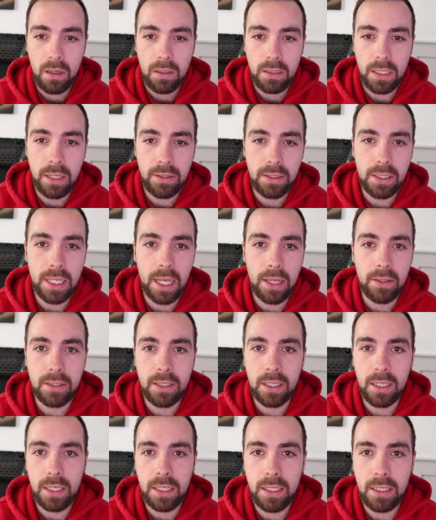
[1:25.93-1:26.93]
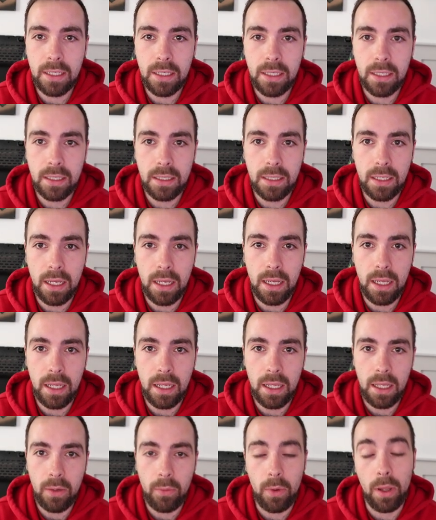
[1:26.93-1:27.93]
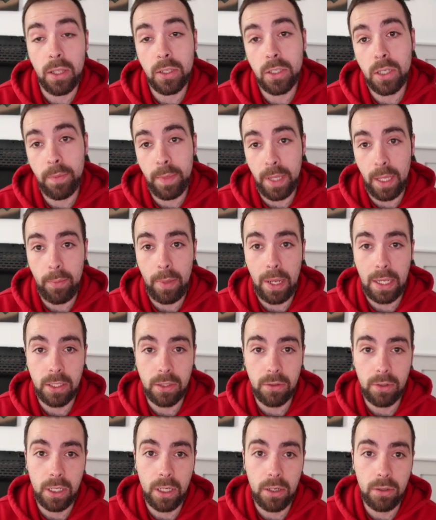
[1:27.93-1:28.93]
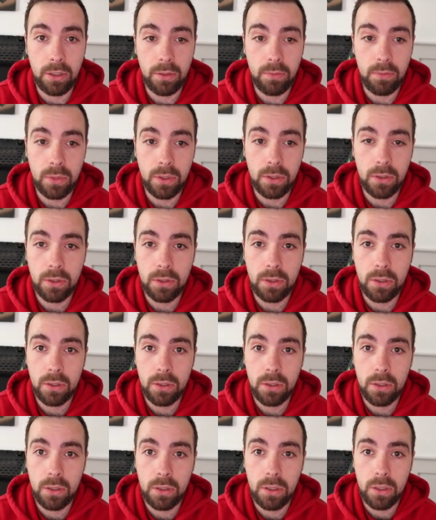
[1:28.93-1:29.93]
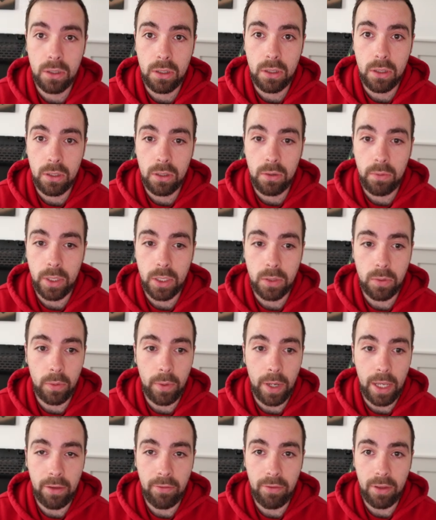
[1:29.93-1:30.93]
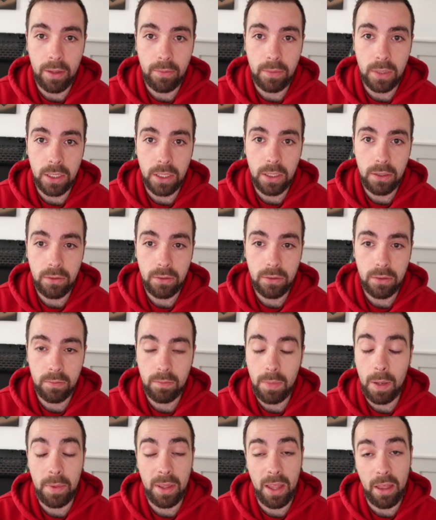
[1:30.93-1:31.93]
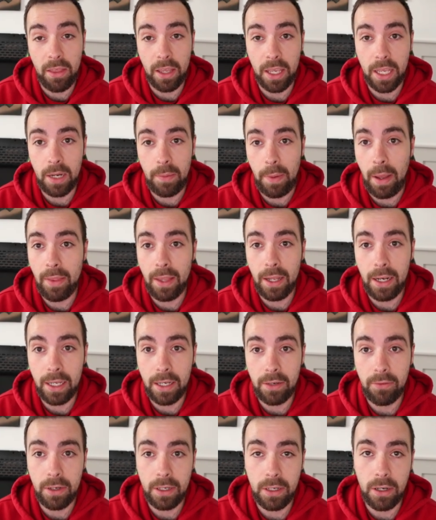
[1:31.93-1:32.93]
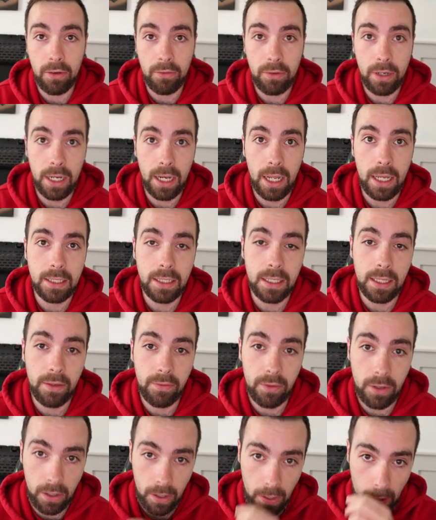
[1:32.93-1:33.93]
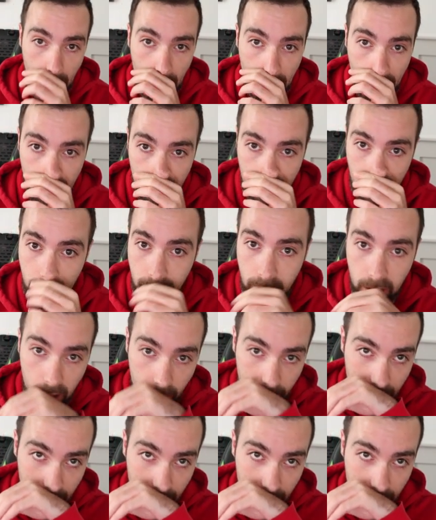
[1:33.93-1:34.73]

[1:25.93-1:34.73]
Now to South's lead. Well, assuming they pass 3 no trumps, which we're waiting for them to do. Maybe they're thinking about their lead, not realising they've got a